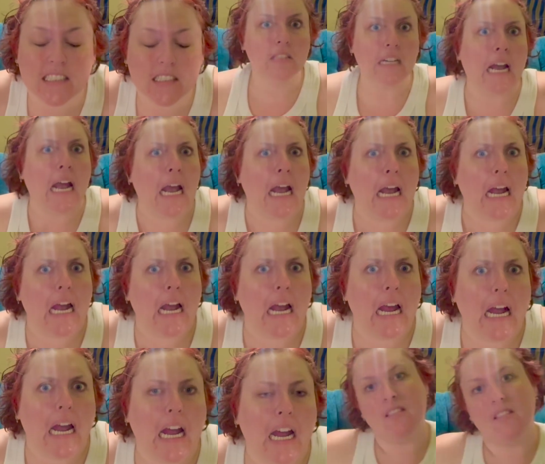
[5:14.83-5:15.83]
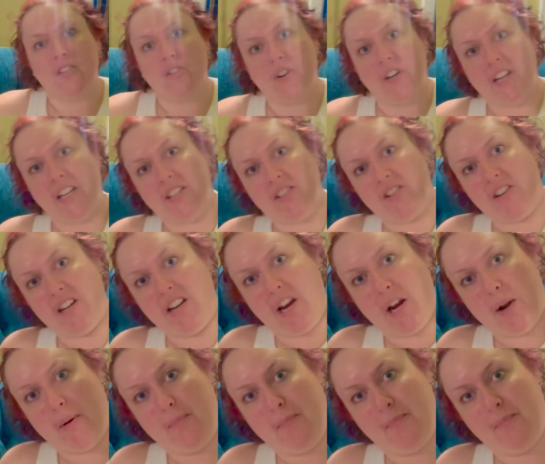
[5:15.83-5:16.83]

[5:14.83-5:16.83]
Ah! The trinkets are in here.